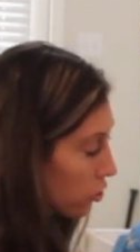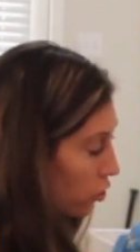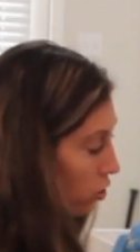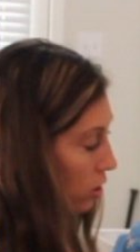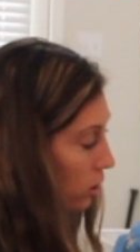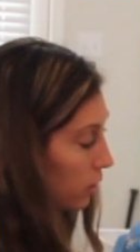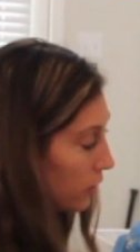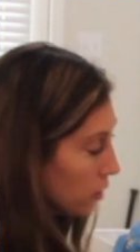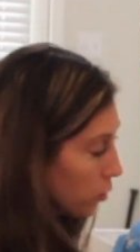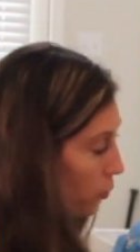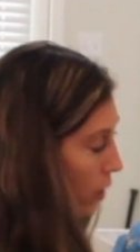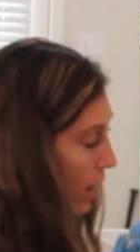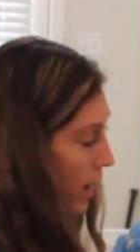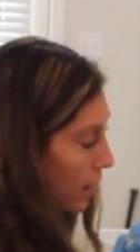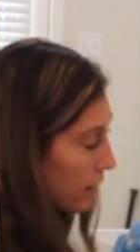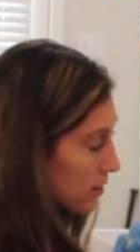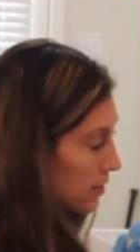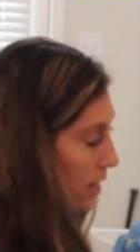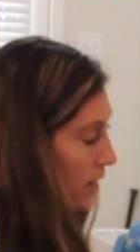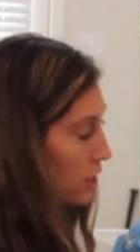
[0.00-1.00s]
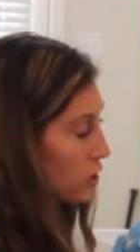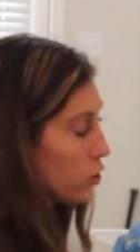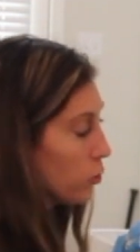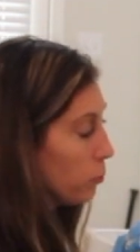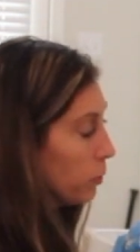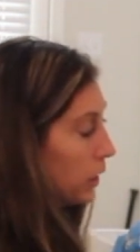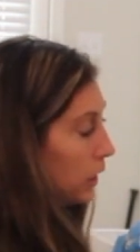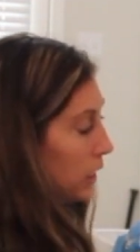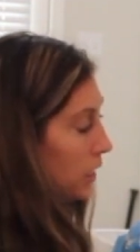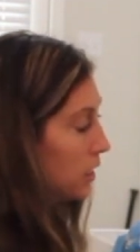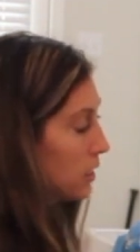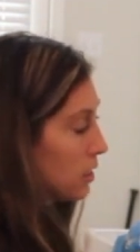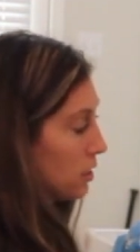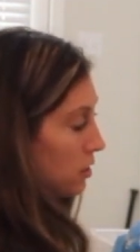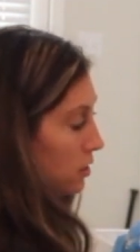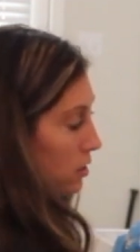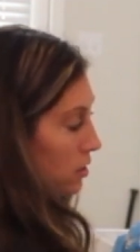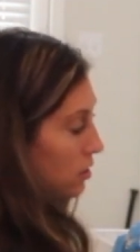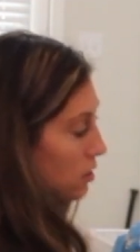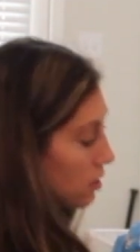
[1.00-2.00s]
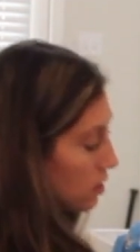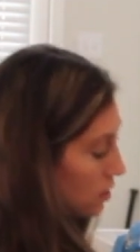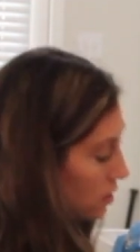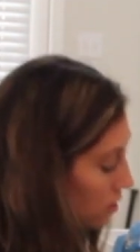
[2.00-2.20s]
clear wax and you blend it.